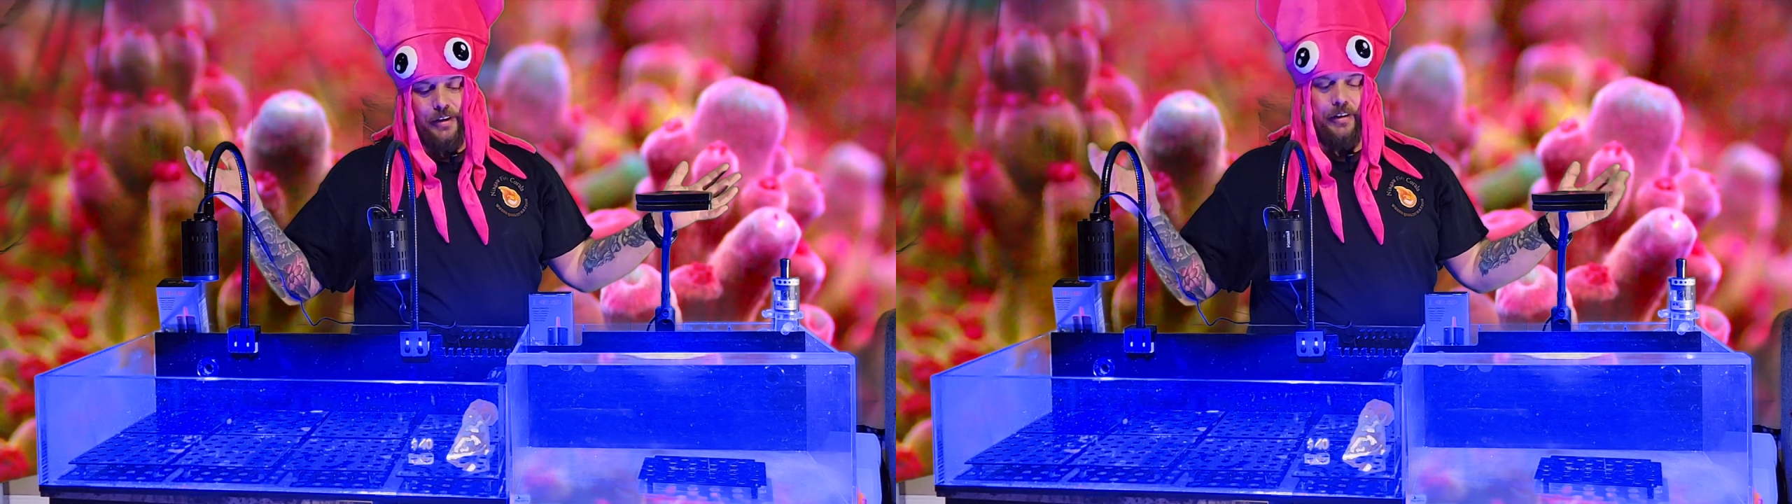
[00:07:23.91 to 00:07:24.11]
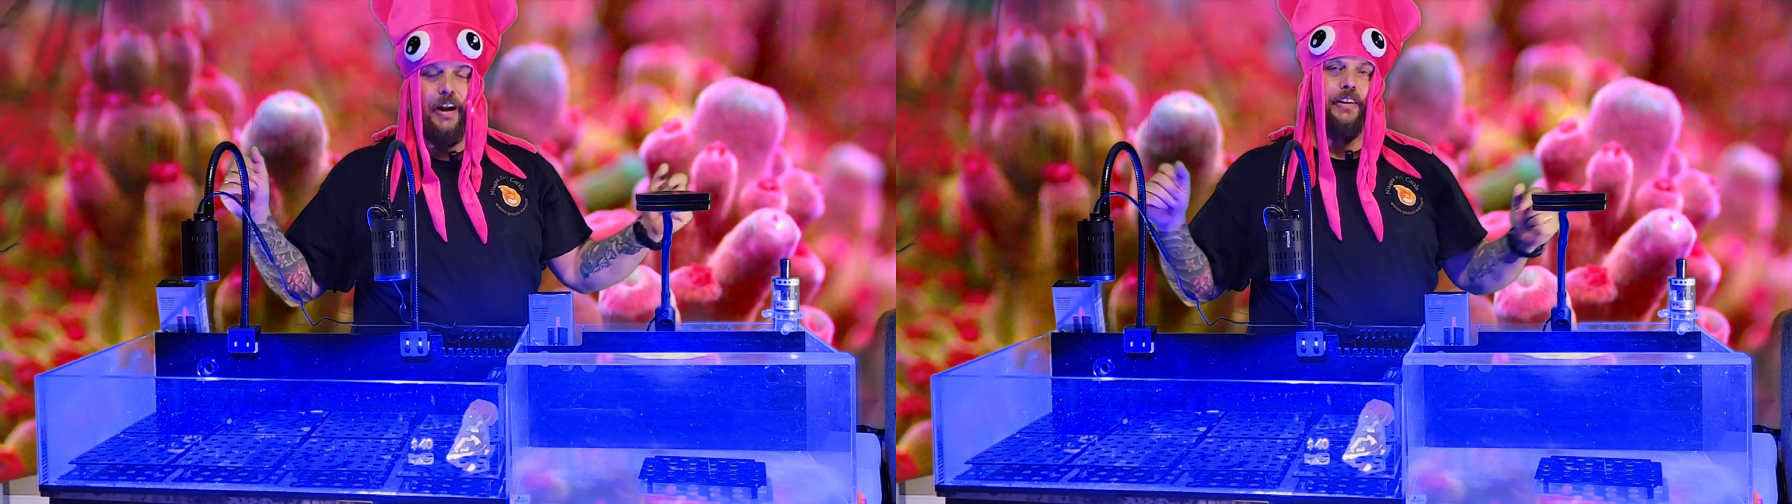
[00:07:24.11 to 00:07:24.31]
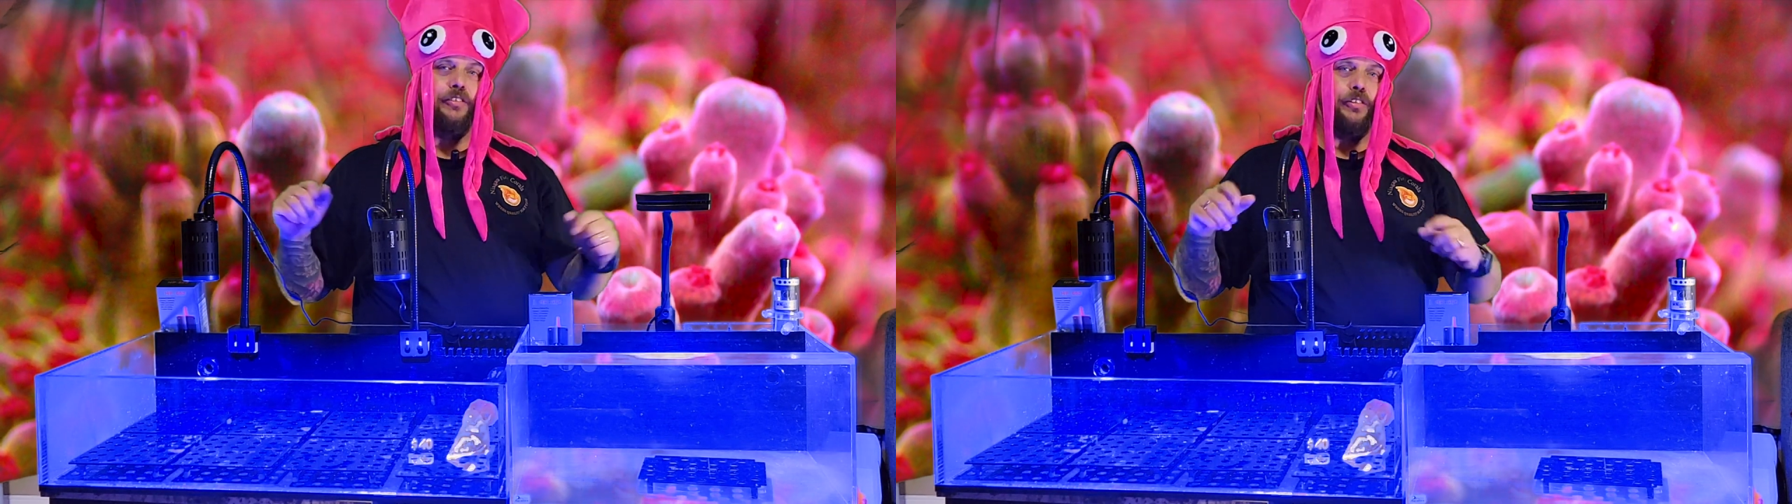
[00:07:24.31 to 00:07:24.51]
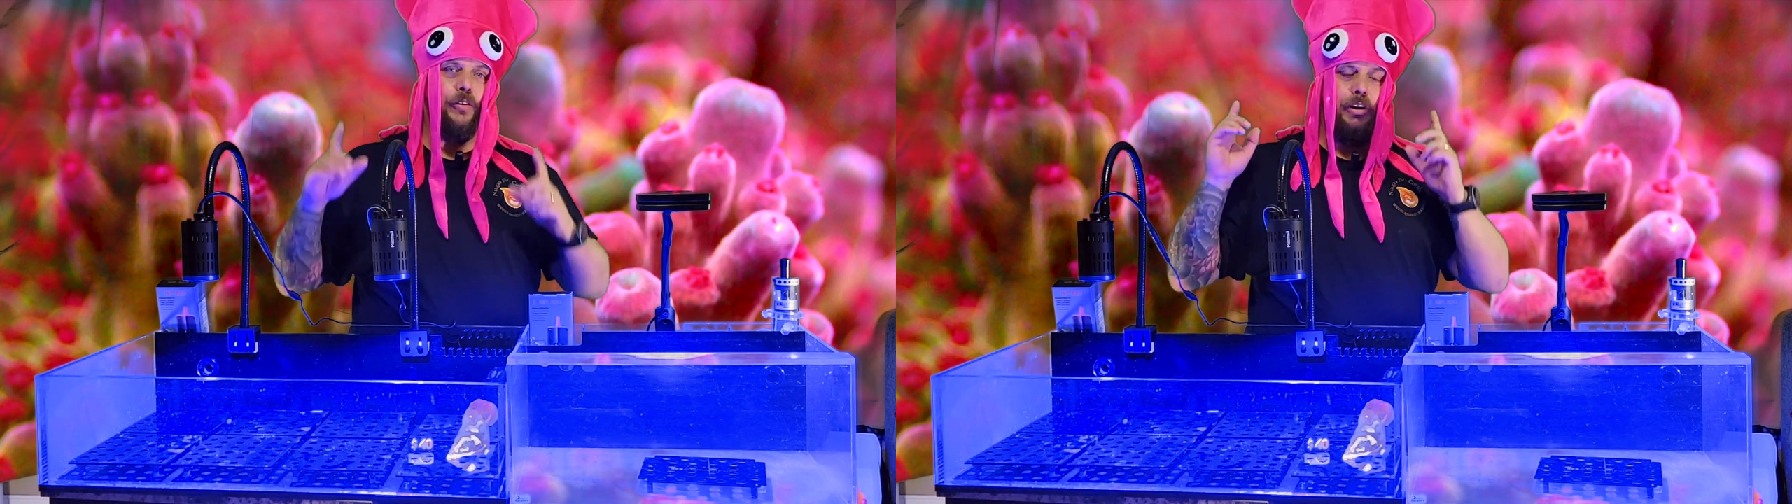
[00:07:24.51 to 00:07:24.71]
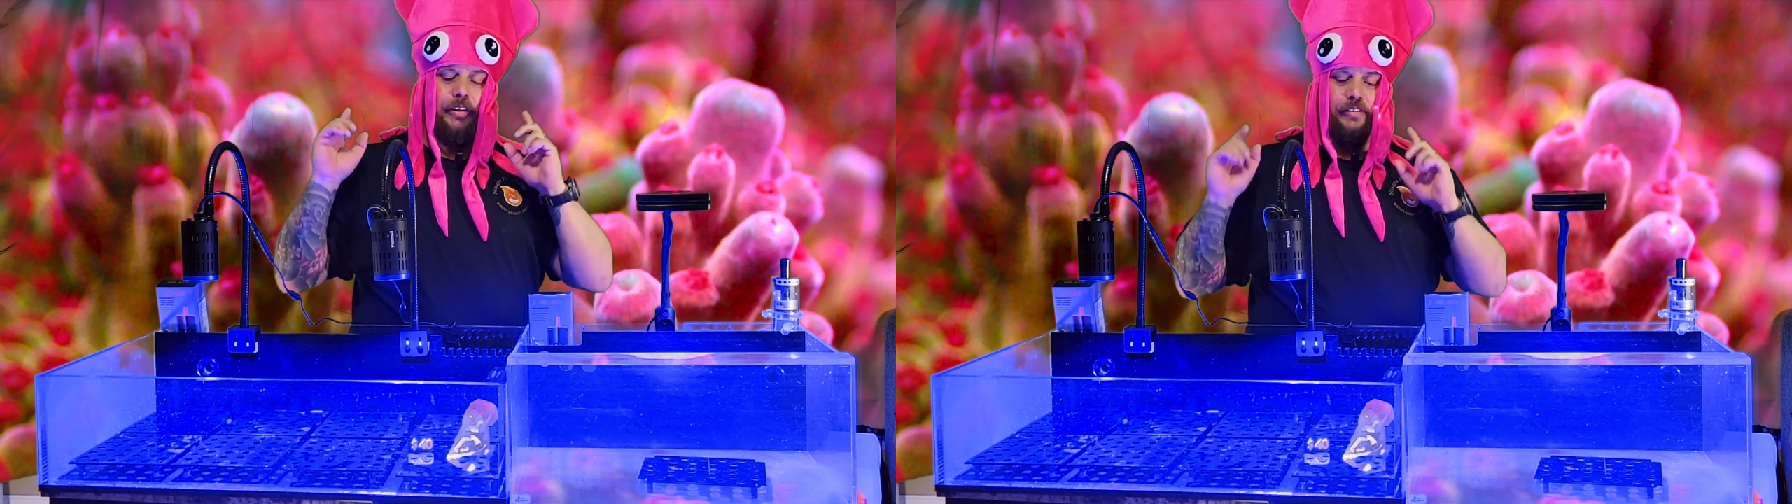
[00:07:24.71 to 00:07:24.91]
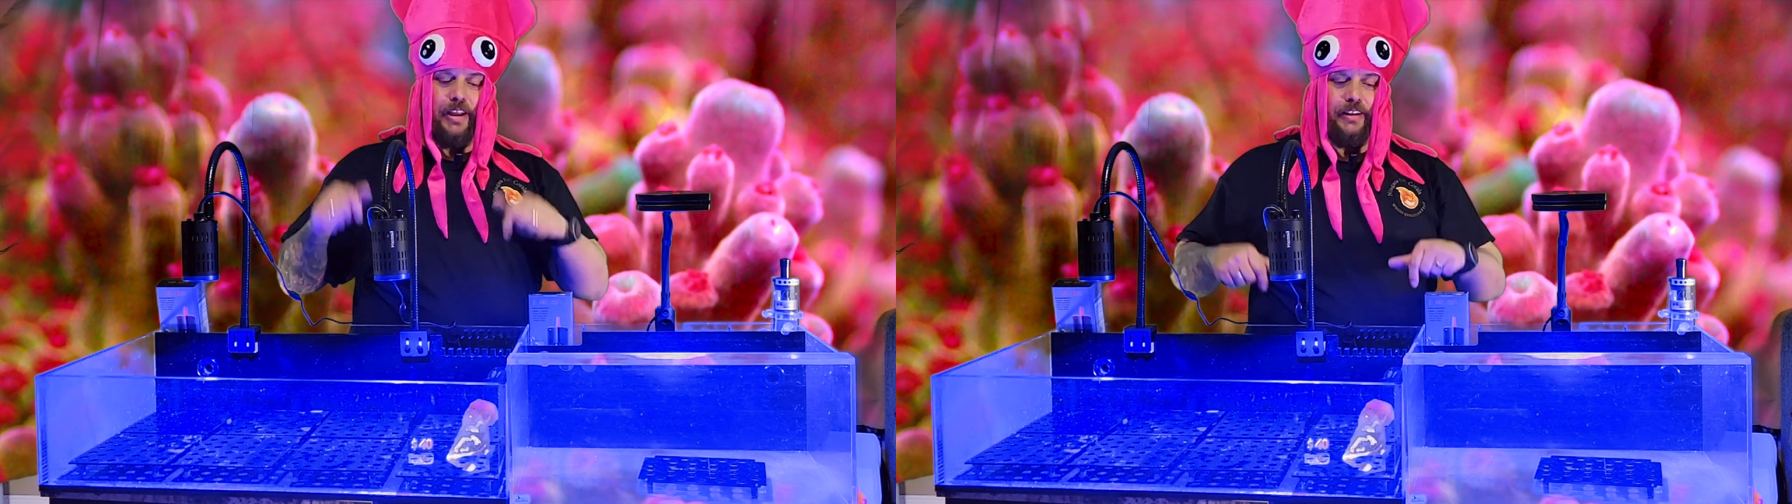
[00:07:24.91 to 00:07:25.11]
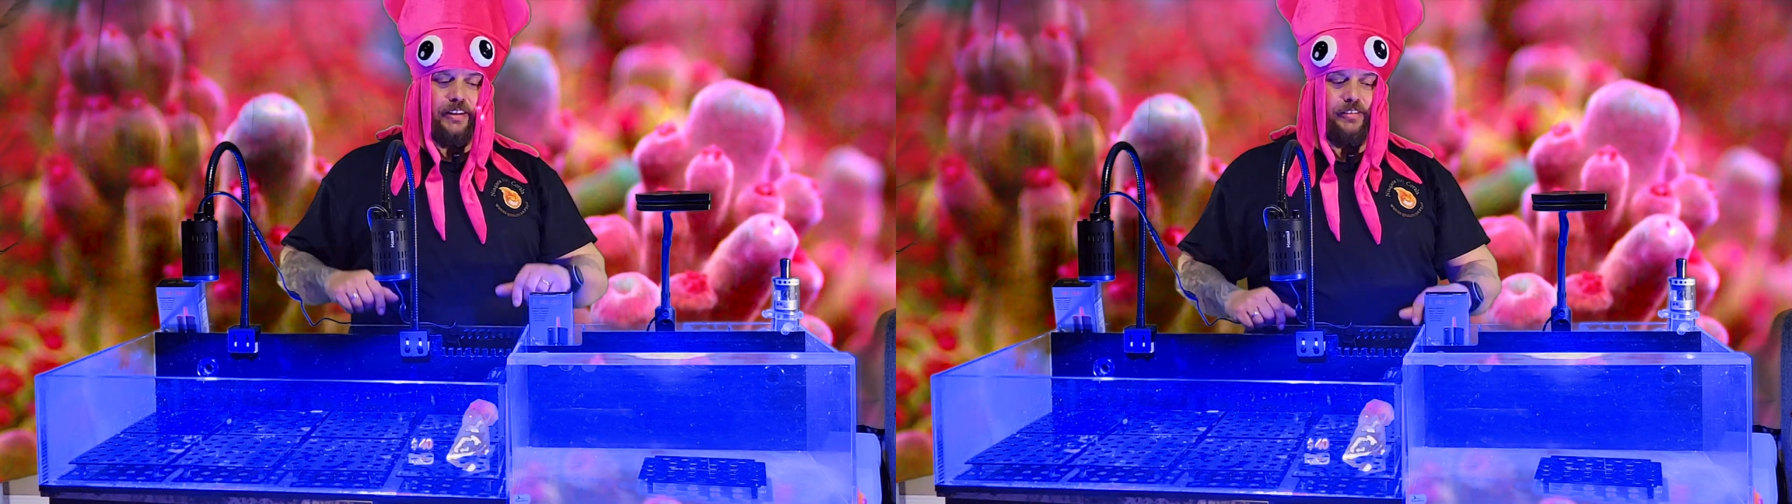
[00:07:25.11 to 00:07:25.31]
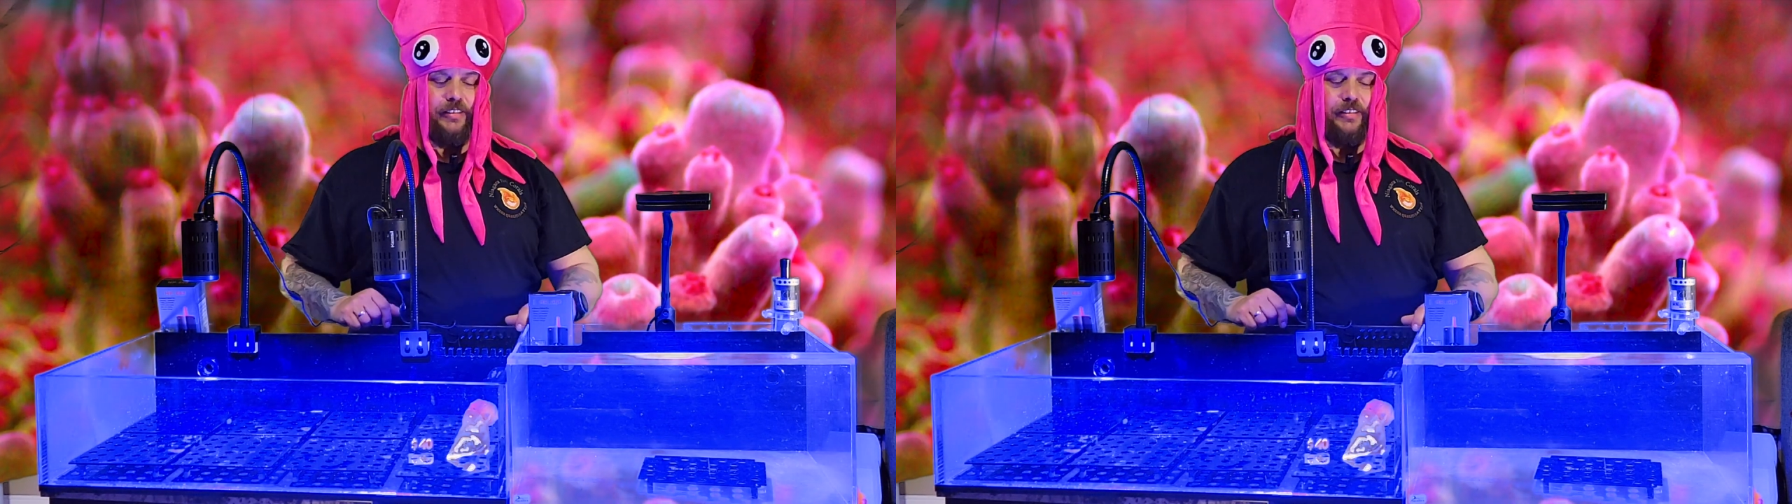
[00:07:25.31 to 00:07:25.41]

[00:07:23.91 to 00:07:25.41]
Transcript: All right, so I'm going to take these